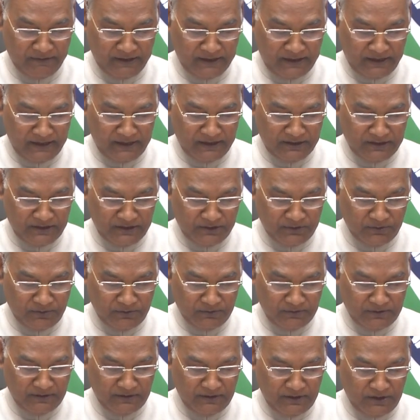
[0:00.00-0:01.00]
my
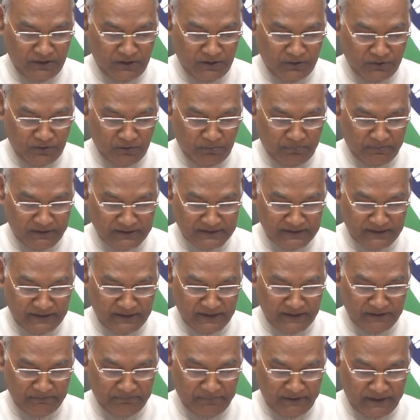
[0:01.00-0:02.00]
gratitude to
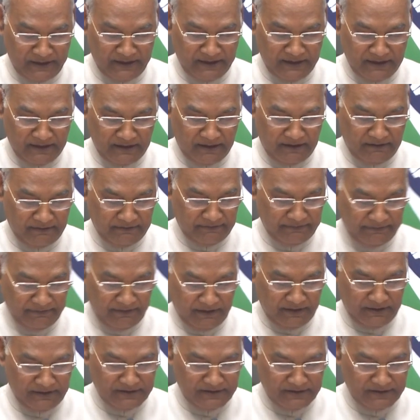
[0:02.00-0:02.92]
President Piñera for